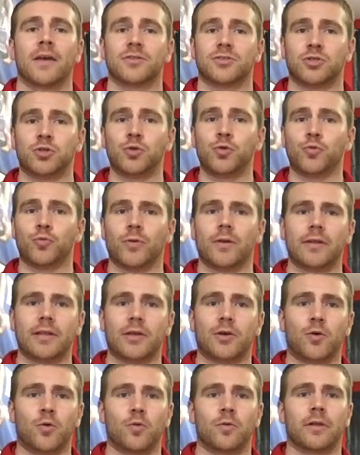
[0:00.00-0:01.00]
2
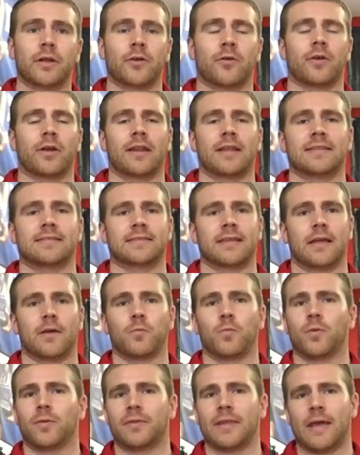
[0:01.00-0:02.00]
really cool ingredients
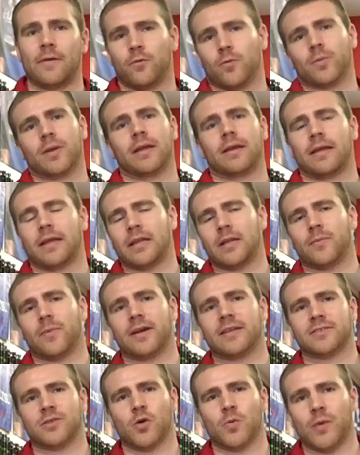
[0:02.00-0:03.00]
that will never be in
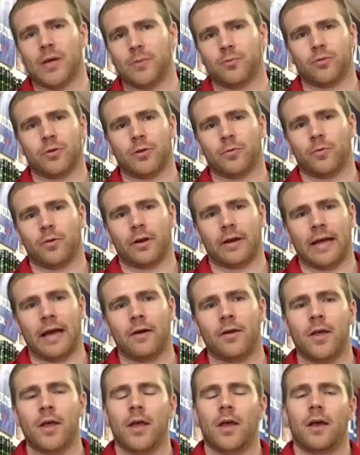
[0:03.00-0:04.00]
anybody's homemade
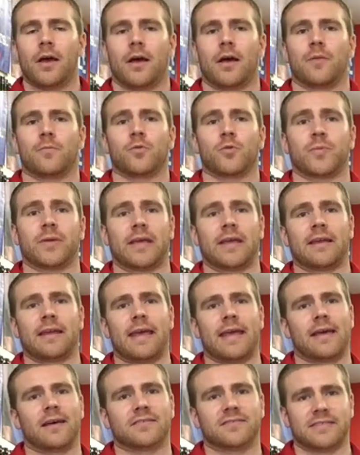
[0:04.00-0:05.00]
pre-workout will be
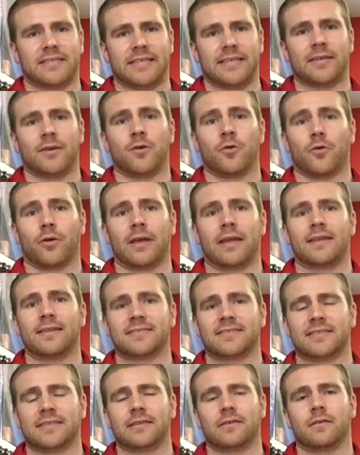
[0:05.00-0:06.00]
NALT or
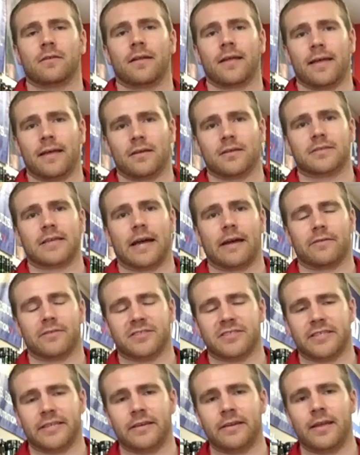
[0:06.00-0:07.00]
N-acetyl
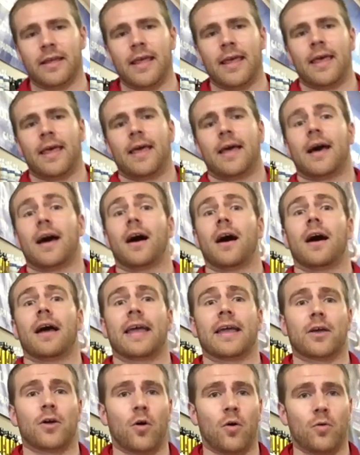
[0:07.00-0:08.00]
L-tyrosine
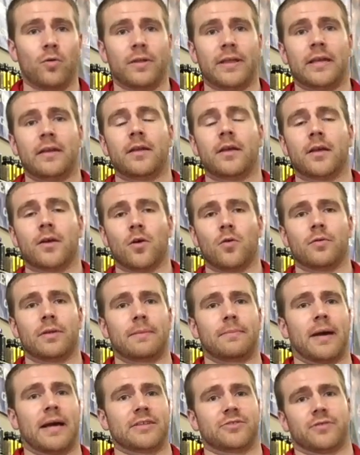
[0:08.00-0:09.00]
and choline
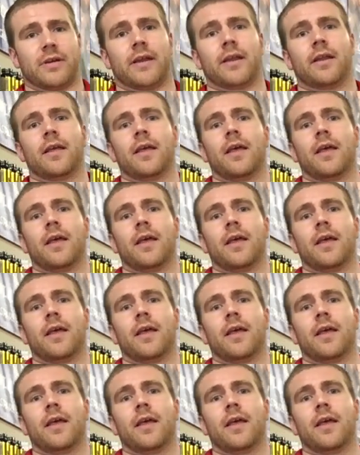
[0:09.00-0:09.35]
bitrate.